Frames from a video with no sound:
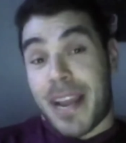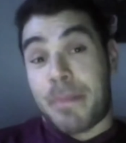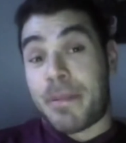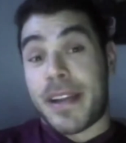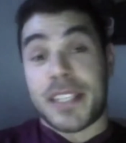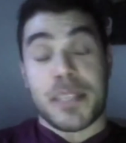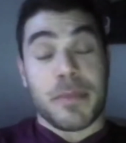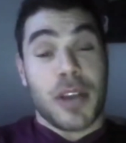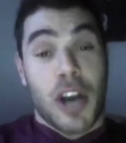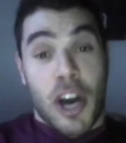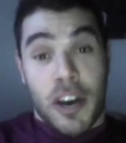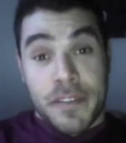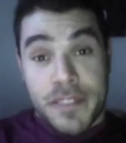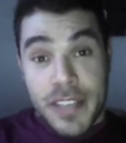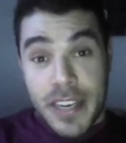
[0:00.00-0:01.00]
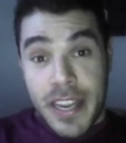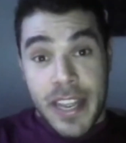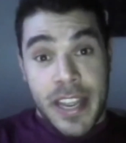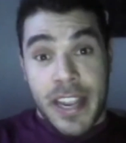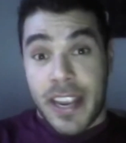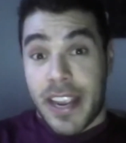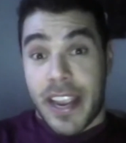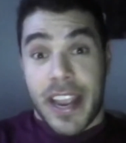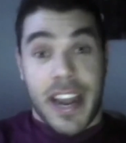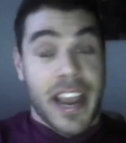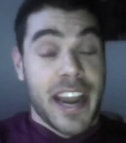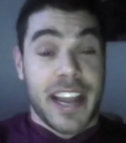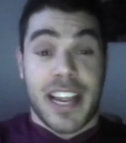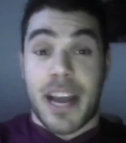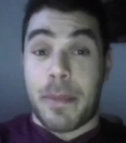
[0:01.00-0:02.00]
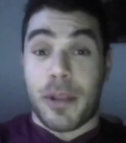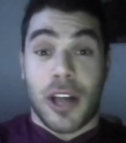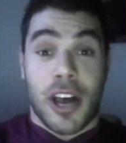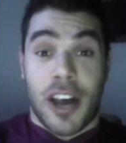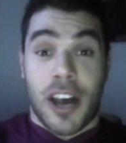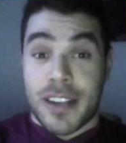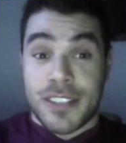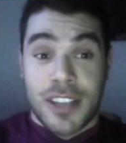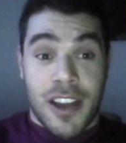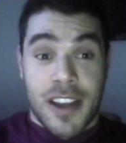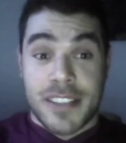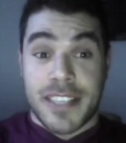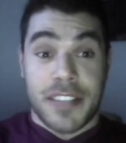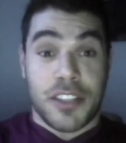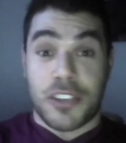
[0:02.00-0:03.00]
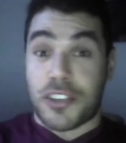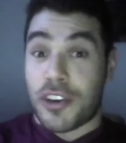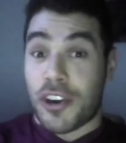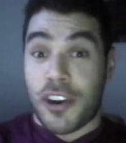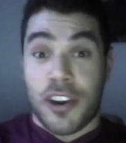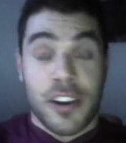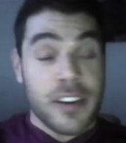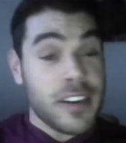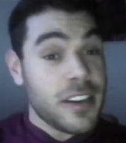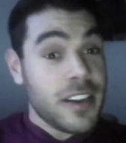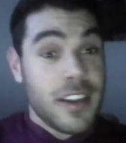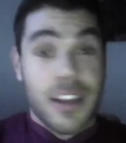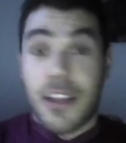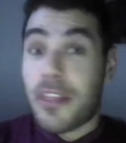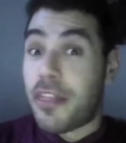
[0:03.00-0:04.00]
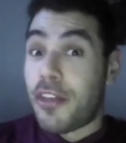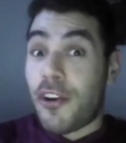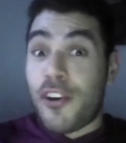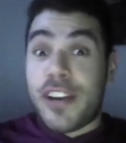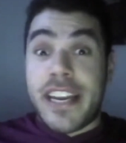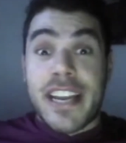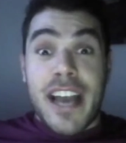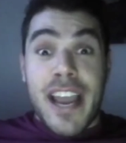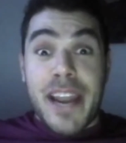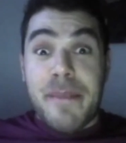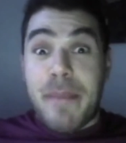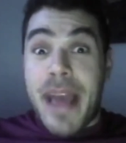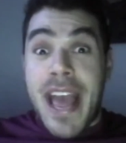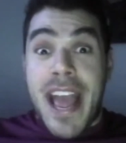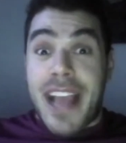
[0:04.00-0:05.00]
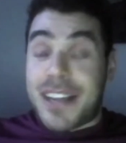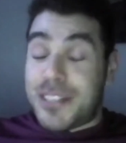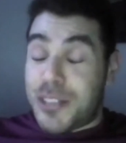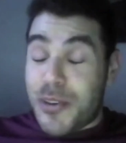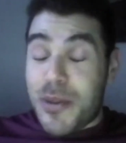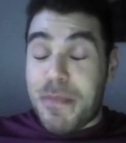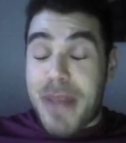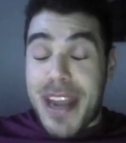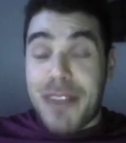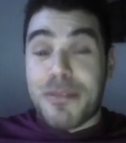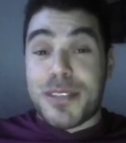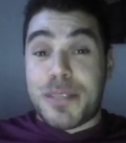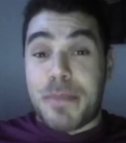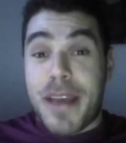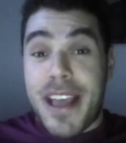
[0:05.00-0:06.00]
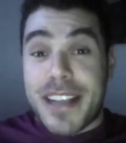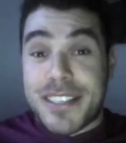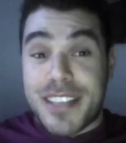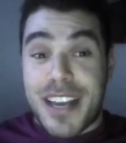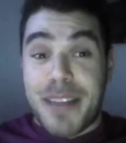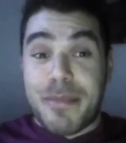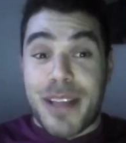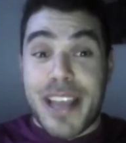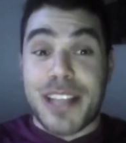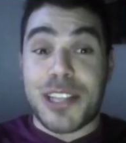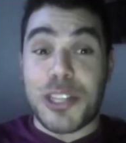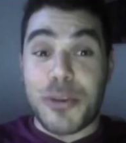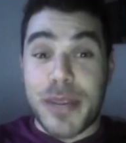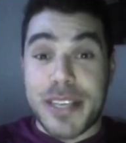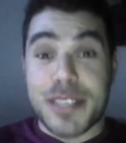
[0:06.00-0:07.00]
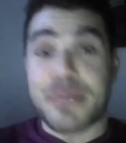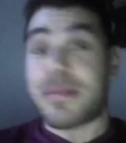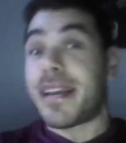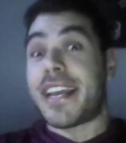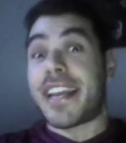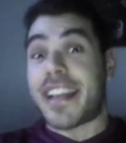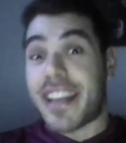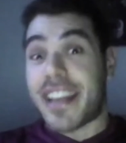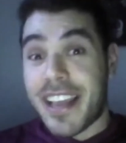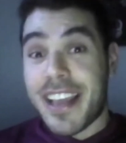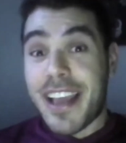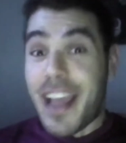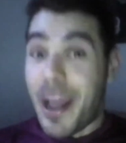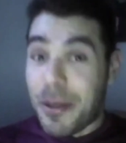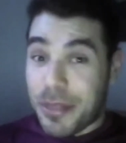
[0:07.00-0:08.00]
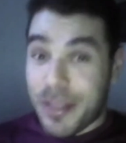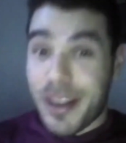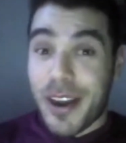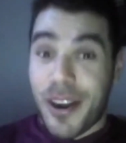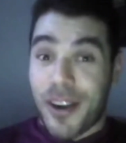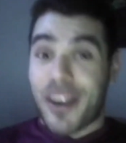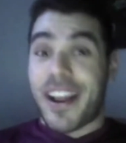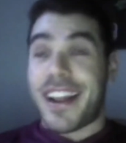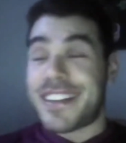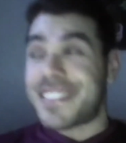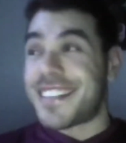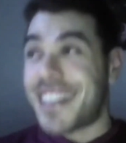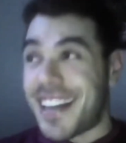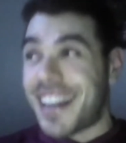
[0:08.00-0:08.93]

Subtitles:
I played some golf today and I had a couple of hot dogs at the turn. 39 back. So in many respects, I'm like Louis Domingue out there at